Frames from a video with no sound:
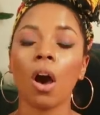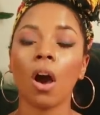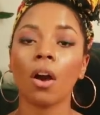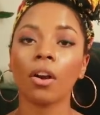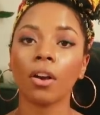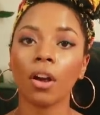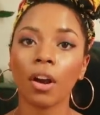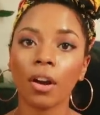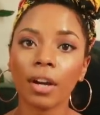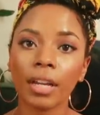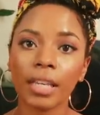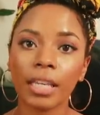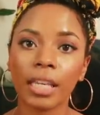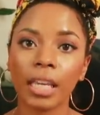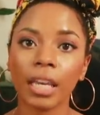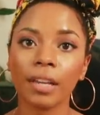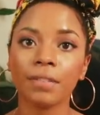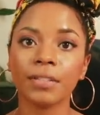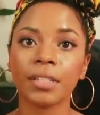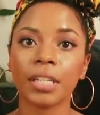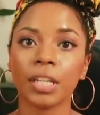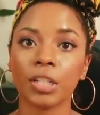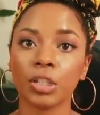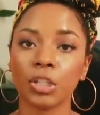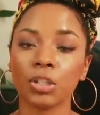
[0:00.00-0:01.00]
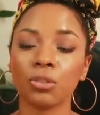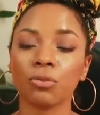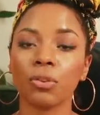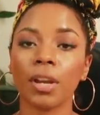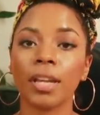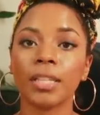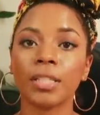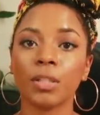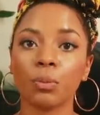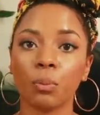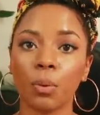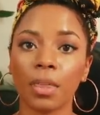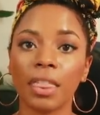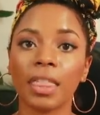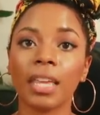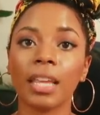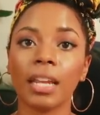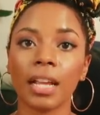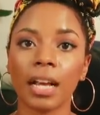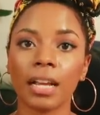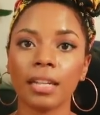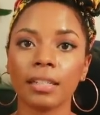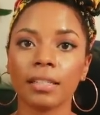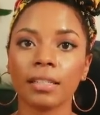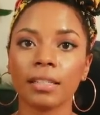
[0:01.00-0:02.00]
are our gifts and strengths within
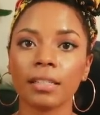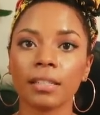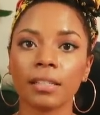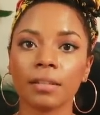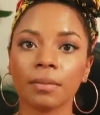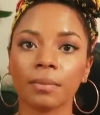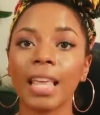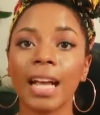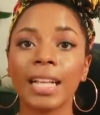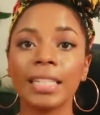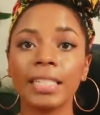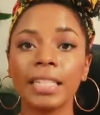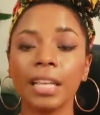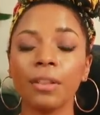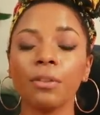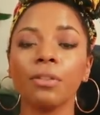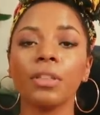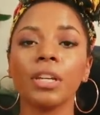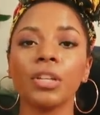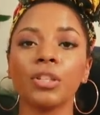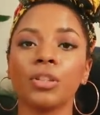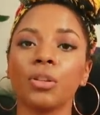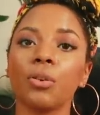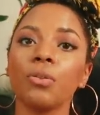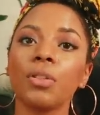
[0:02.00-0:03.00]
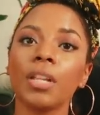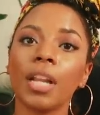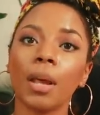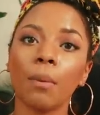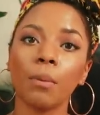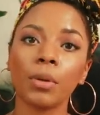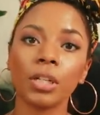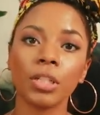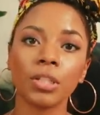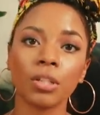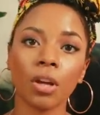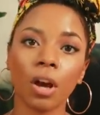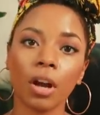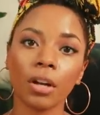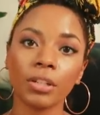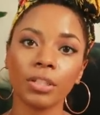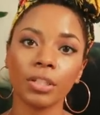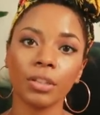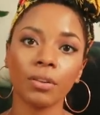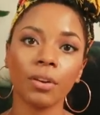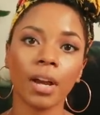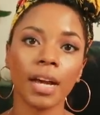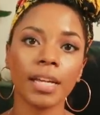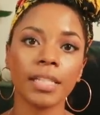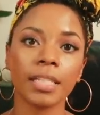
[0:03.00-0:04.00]
us. That's the other thing too that I want to talk to
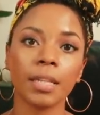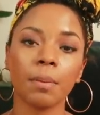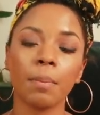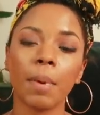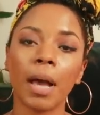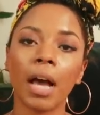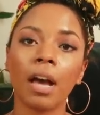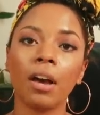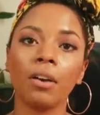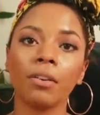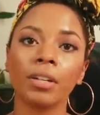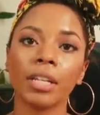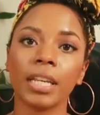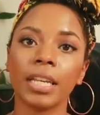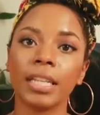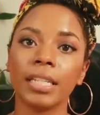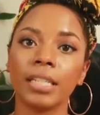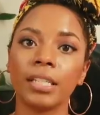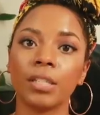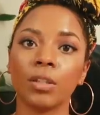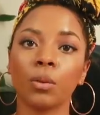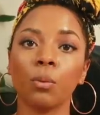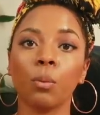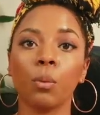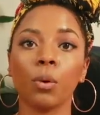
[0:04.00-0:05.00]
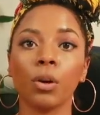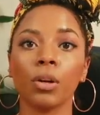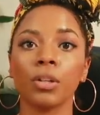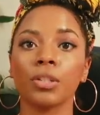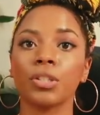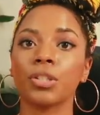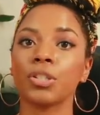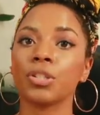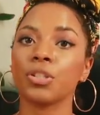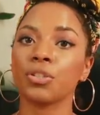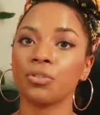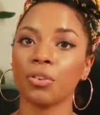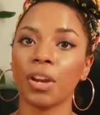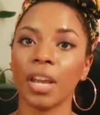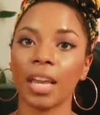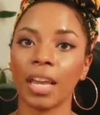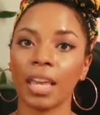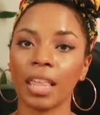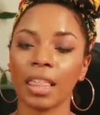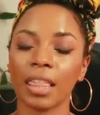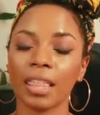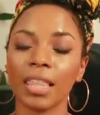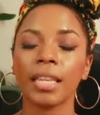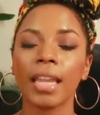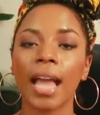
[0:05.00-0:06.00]
you guys about is the word
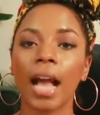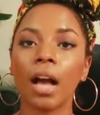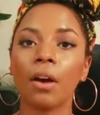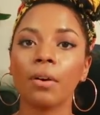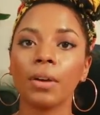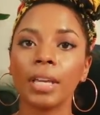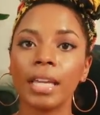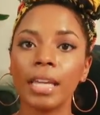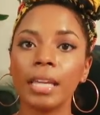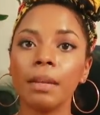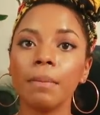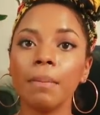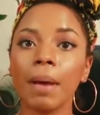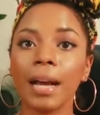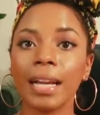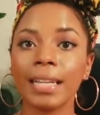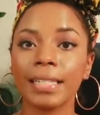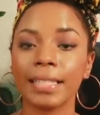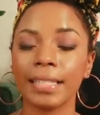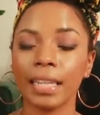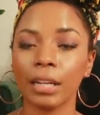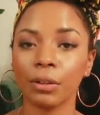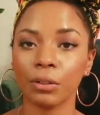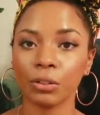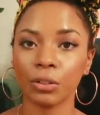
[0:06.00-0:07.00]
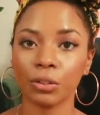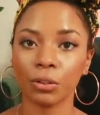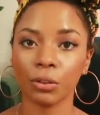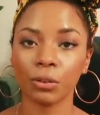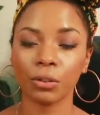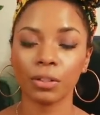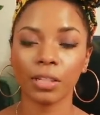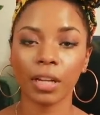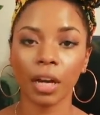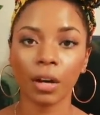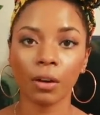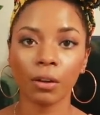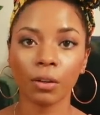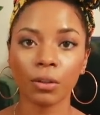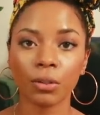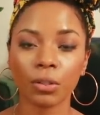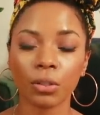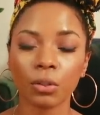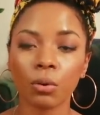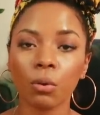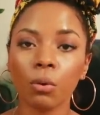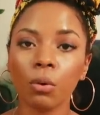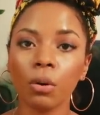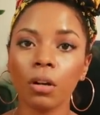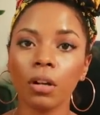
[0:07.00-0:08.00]
strength. Now, in my Sacred Circle Tarot
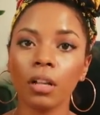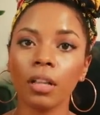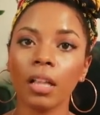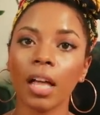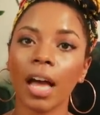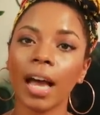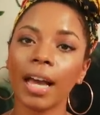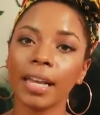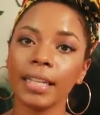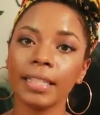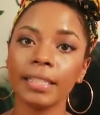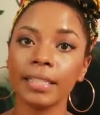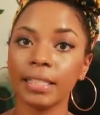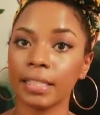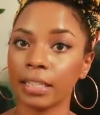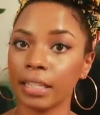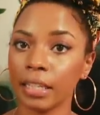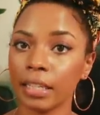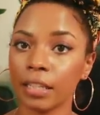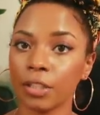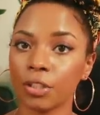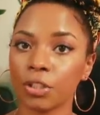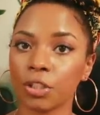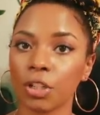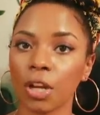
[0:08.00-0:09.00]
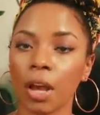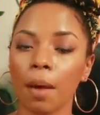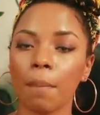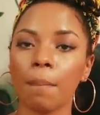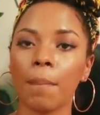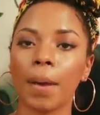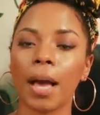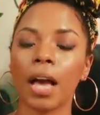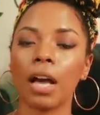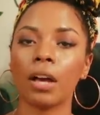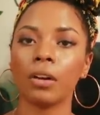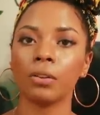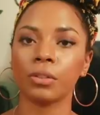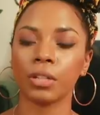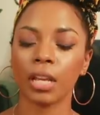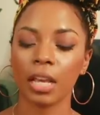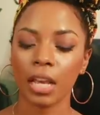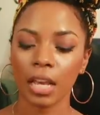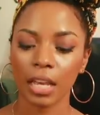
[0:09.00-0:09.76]
School, I teach about